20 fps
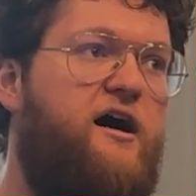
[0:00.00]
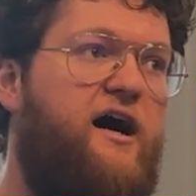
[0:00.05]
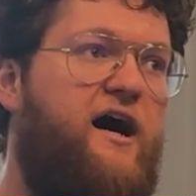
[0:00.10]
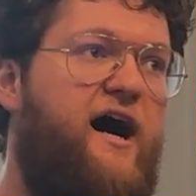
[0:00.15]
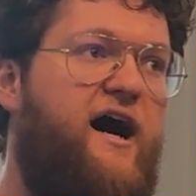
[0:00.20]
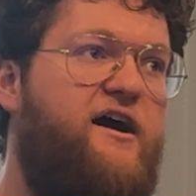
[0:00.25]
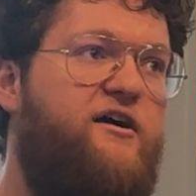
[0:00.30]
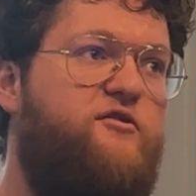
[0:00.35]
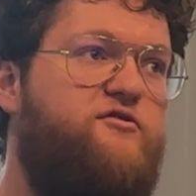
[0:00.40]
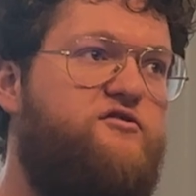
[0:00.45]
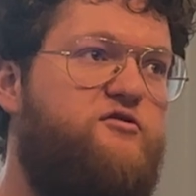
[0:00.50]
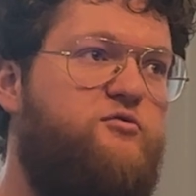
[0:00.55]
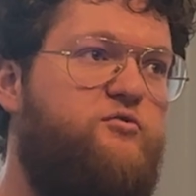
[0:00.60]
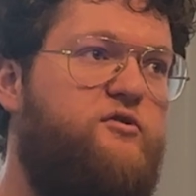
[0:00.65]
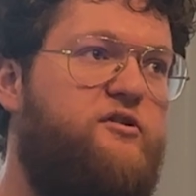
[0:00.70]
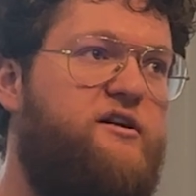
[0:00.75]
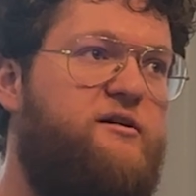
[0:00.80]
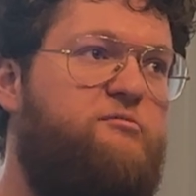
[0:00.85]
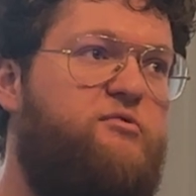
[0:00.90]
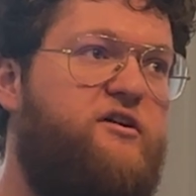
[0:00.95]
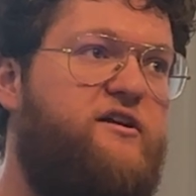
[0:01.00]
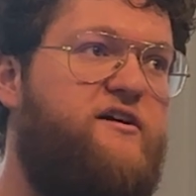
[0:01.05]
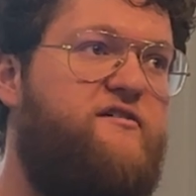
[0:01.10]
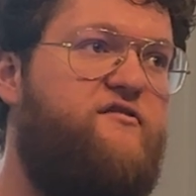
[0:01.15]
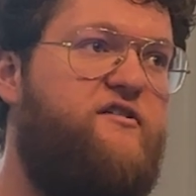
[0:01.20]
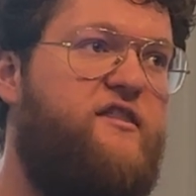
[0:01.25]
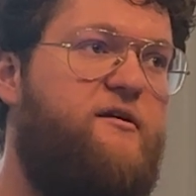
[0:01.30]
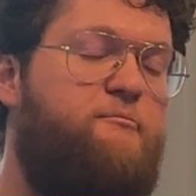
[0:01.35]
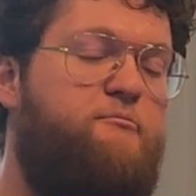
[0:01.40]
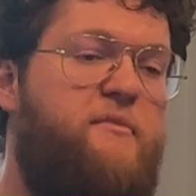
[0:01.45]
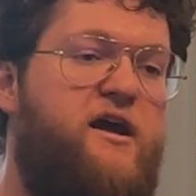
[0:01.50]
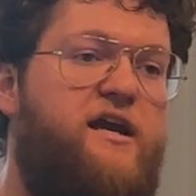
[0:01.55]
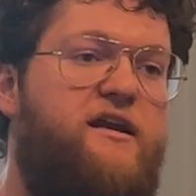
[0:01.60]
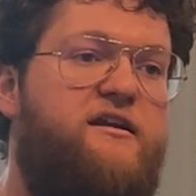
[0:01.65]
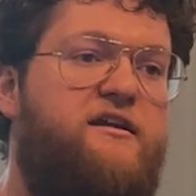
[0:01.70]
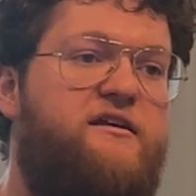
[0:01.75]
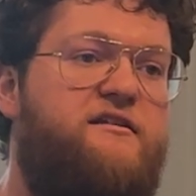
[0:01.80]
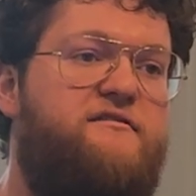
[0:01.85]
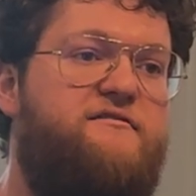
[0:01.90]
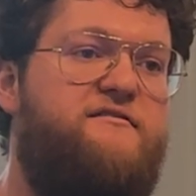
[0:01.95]
I also really believe in the
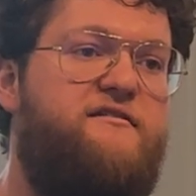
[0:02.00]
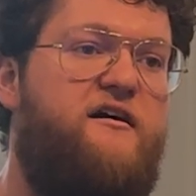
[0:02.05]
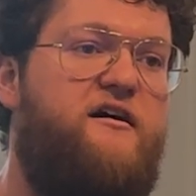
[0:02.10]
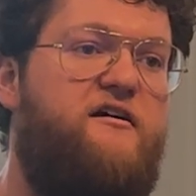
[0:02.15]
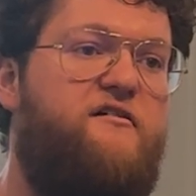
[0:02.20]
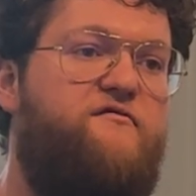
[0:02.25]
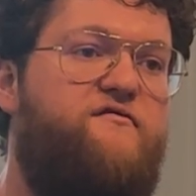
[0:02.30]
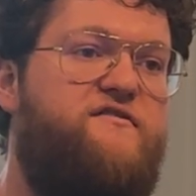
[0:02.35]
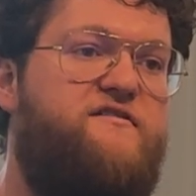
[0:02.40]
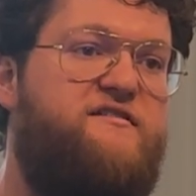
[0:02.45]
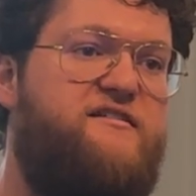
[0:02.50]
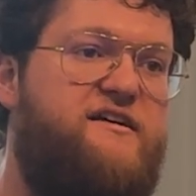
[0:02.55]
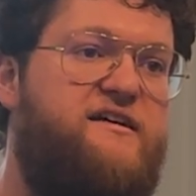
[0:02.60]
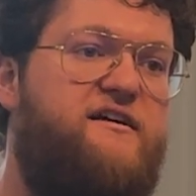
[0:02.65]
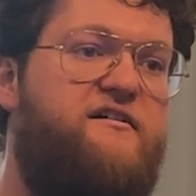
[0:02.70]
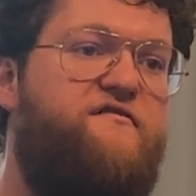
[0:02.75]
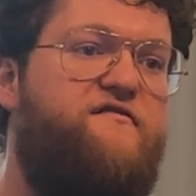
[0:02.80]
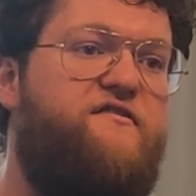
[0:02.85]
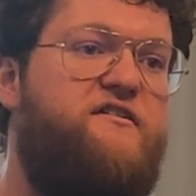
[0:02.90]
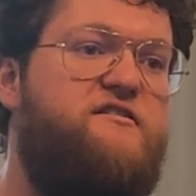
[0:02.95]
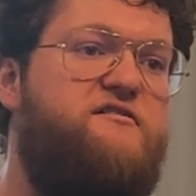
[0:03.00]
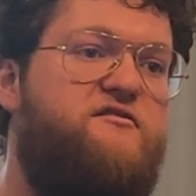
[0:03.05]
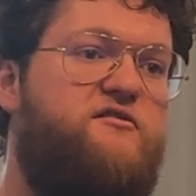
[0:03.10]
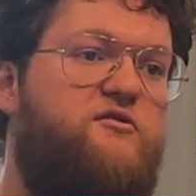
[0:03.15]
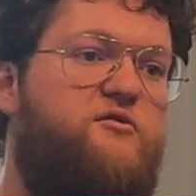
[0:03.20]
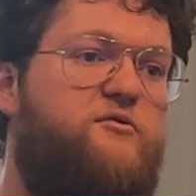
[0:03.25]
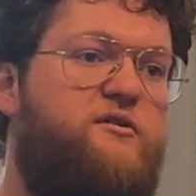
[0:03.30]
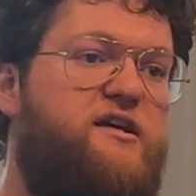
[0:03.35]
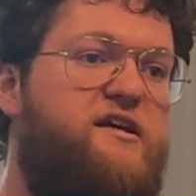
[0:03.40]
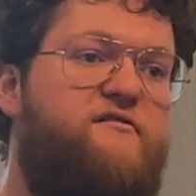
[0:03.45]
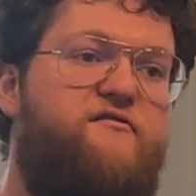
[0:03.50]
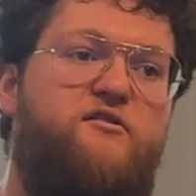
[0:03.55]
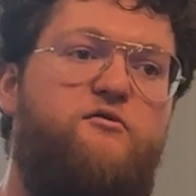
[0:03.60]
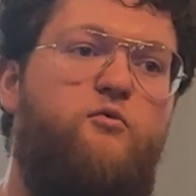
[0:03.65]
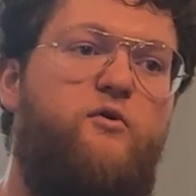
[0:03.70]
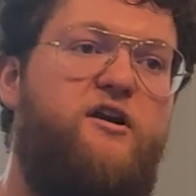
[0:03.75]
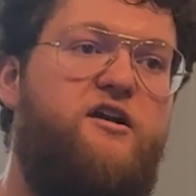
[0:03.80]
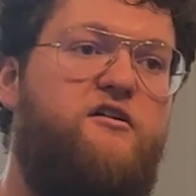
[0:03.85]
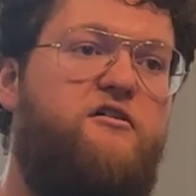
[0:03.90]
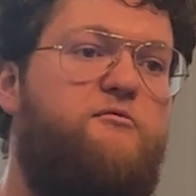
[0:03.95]
maintenance of seeing a physio, even
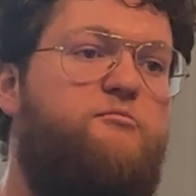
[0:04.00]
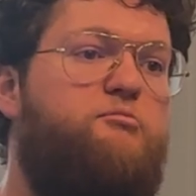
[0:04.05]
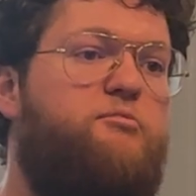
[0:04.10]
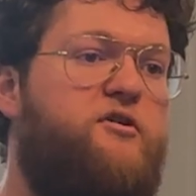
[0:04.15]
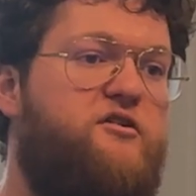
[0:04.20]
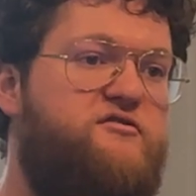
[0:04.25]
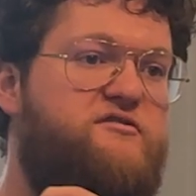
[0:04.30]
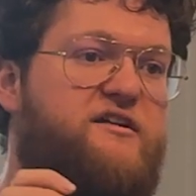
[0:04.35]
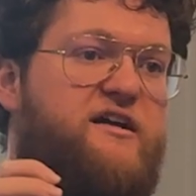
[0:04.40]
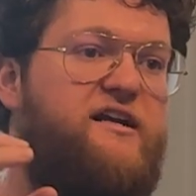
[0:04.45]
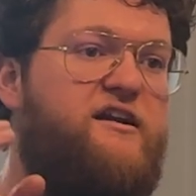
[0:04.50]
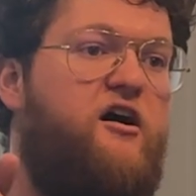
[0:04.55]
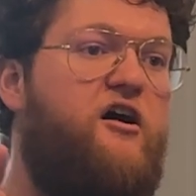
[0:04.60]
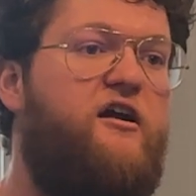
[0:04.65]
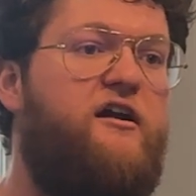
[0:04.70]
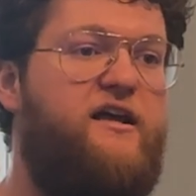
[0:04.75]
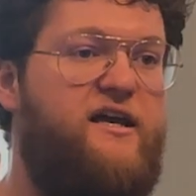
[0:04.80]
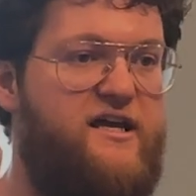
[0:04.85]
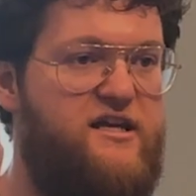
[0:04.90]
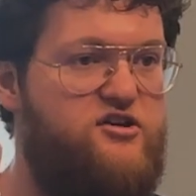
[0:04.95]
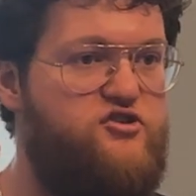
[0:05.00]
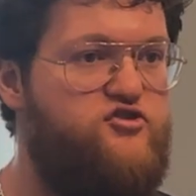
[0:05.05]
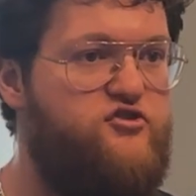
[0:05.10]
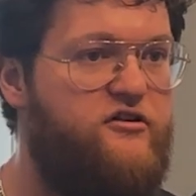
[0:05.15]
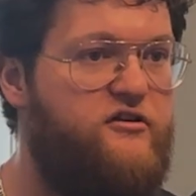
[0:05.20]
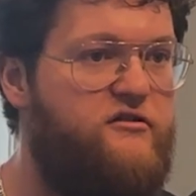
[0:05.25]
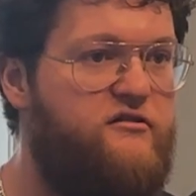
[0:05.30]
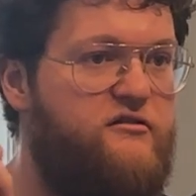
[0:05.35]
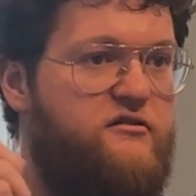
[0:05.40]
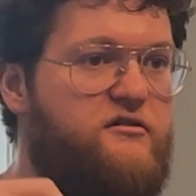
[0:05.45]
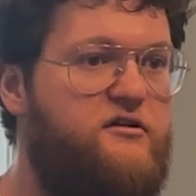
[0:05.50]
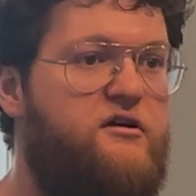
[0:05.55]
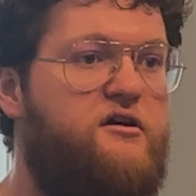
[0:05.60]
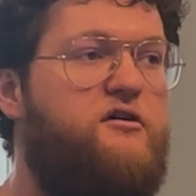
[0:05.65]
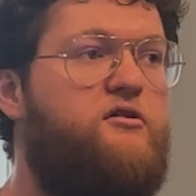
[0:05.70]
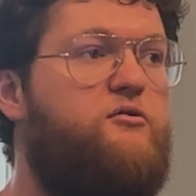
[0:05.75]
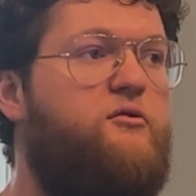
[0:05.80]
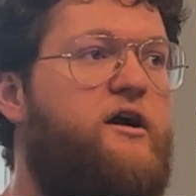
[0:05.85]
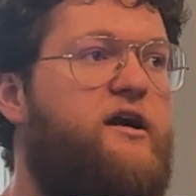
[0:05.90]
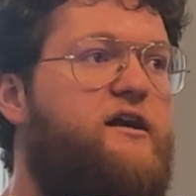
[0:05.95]
when you're per se not injured,
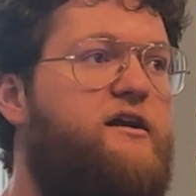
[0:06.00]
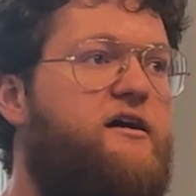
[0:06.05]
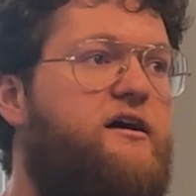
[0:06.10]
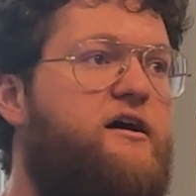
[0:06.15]
right?